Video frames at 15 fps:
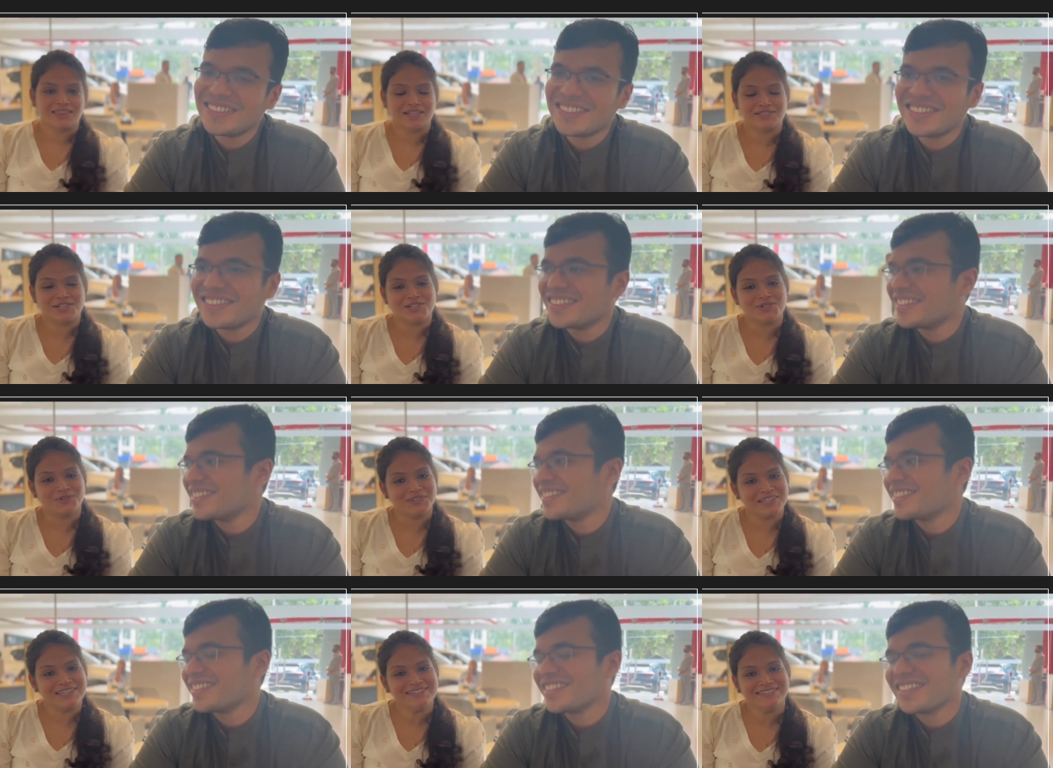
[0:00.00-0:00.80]
Speaker 1: This is
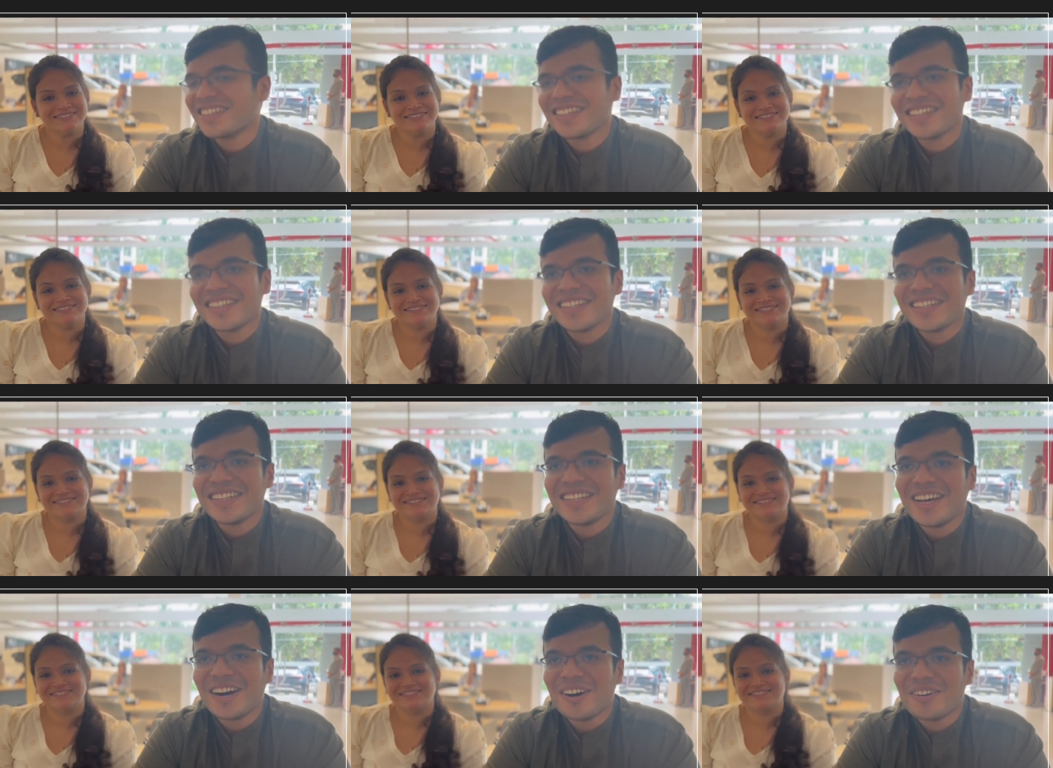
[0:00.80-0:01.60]
Rupi.
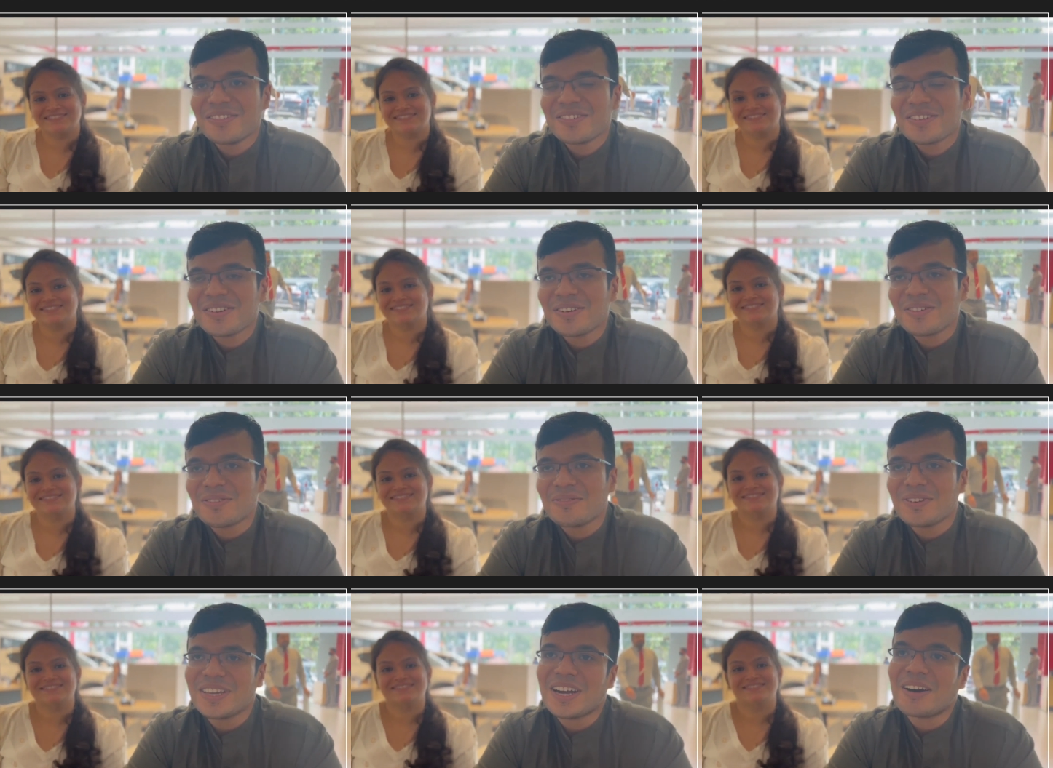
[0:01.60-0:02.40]
Now,
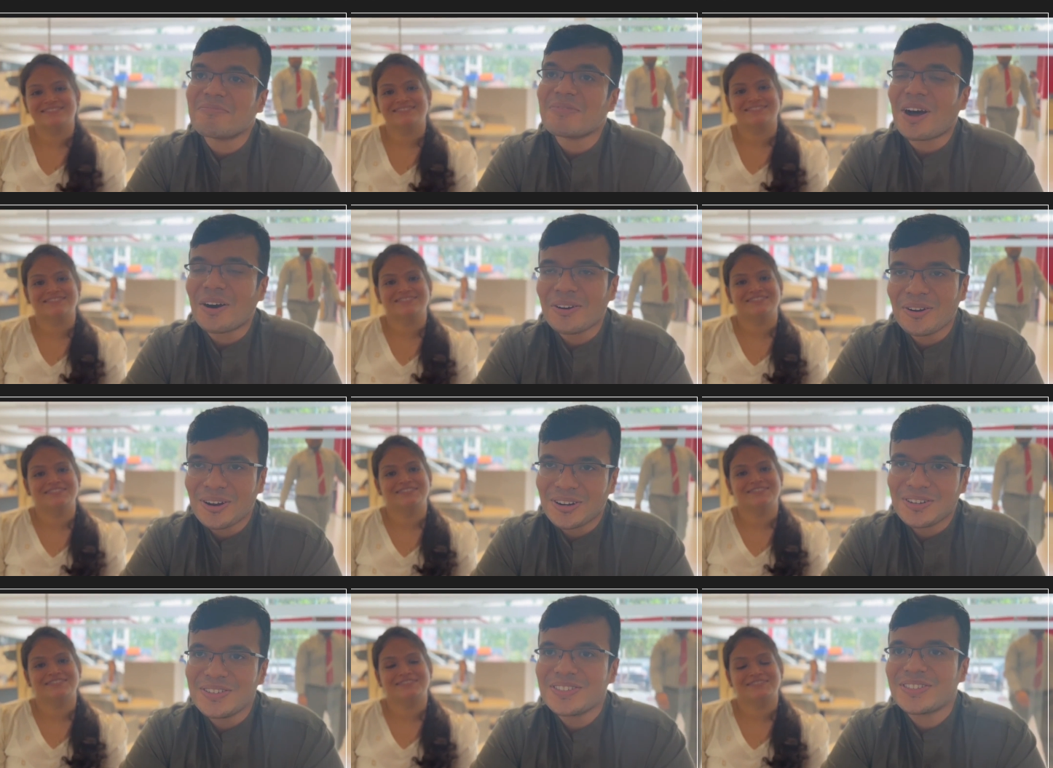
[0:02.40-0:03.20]
we are proud
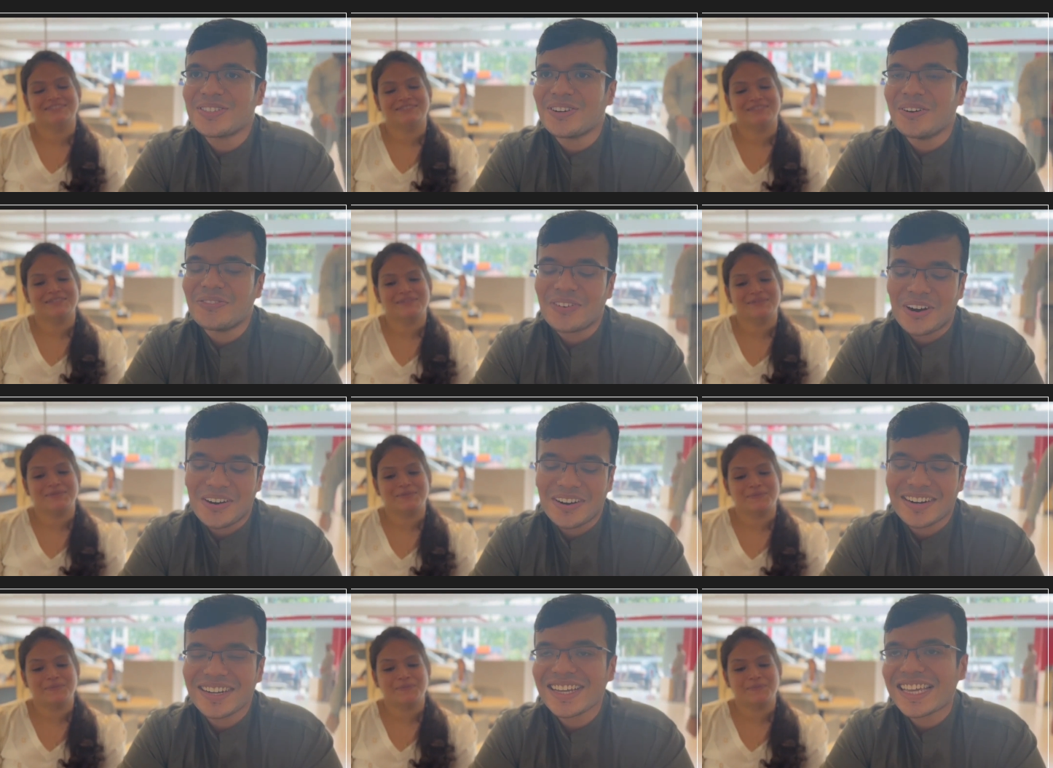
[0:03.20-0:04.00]
owners of
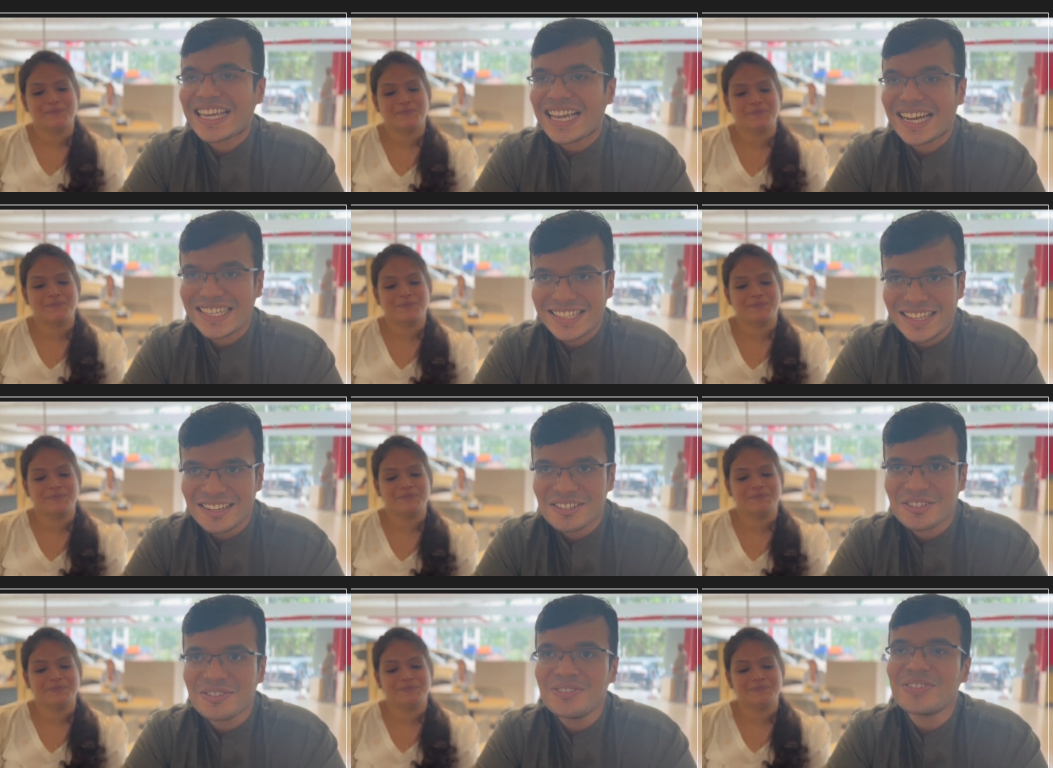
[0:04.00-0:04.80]
our Kia
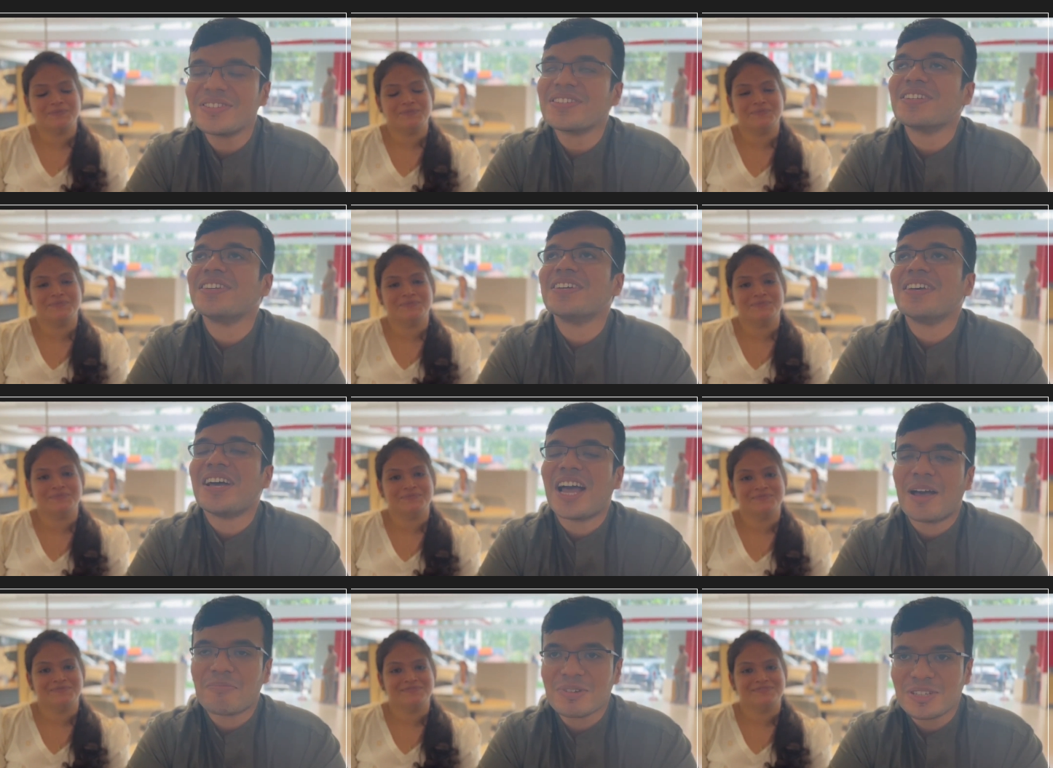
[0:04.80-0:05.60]
centers.
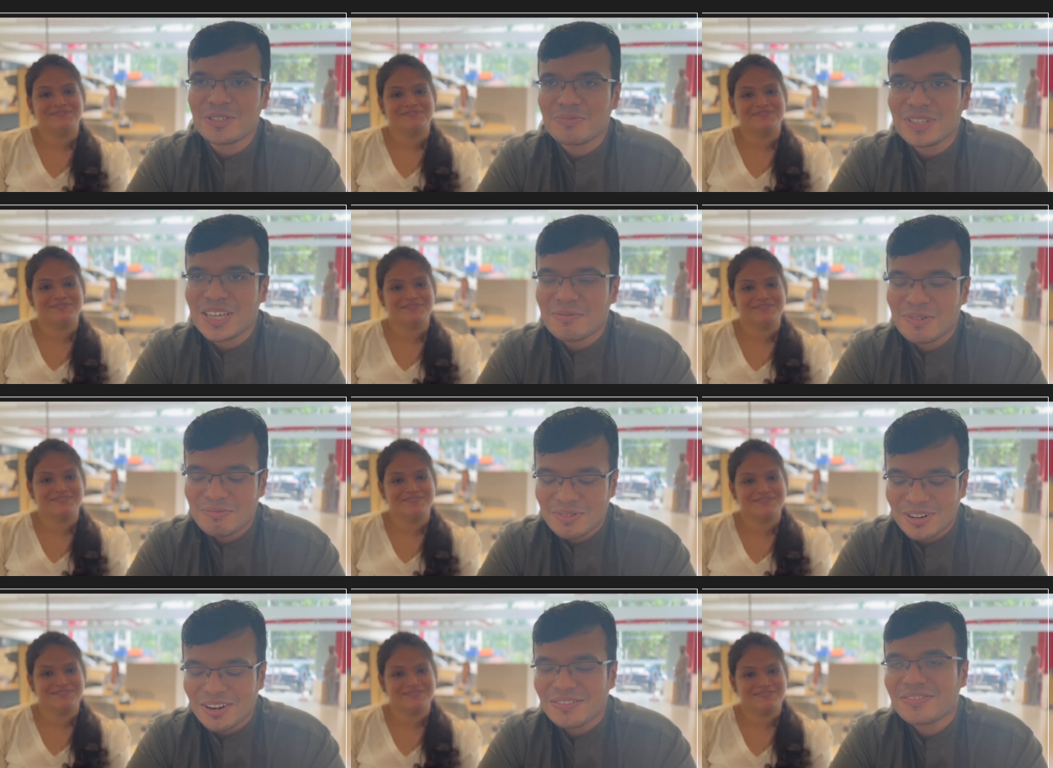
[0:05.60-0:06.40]
Happy to be a
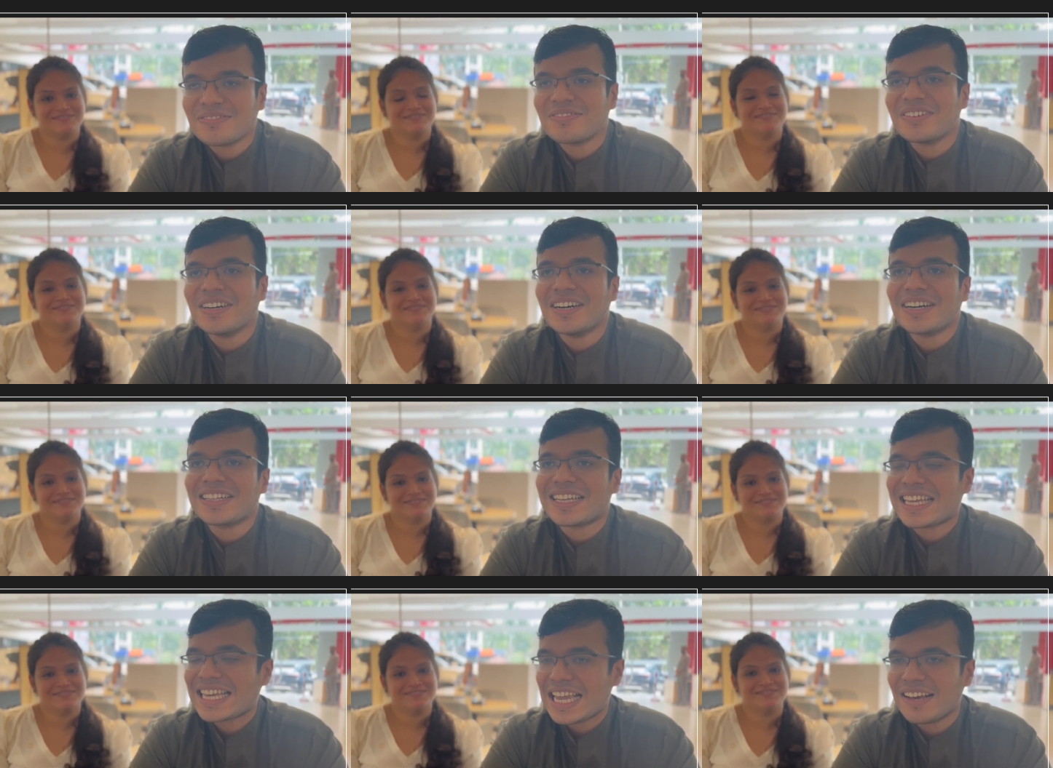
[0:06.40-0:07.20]
member of uh,
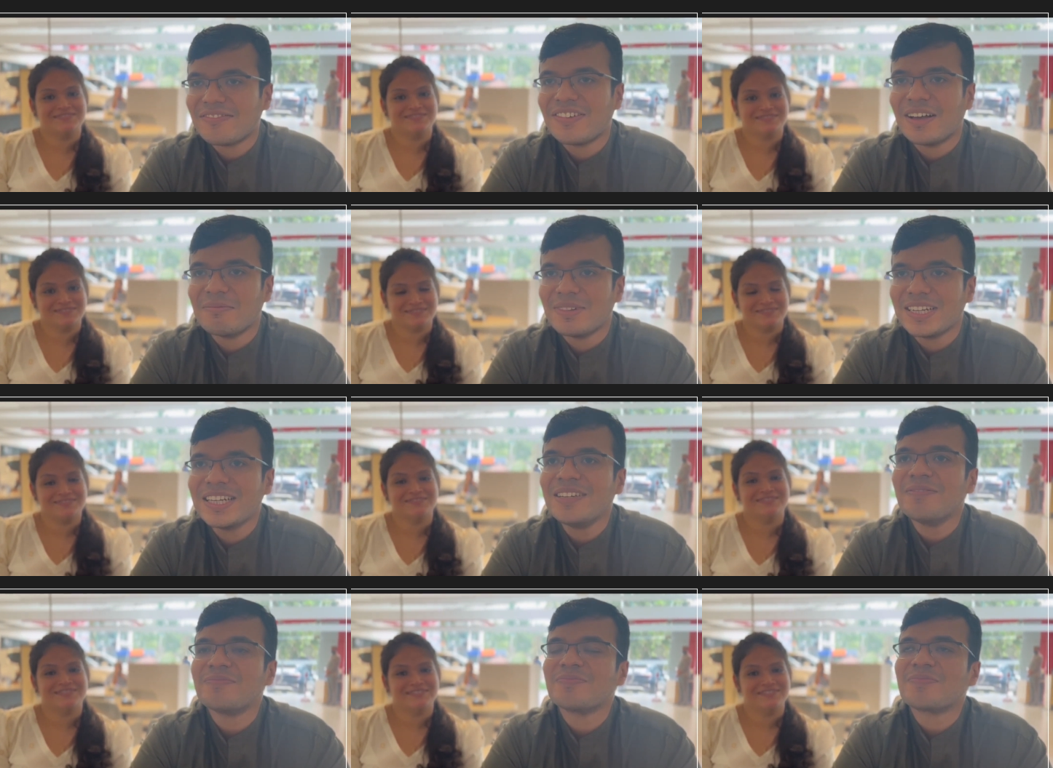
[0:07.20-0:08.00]
the Kia family.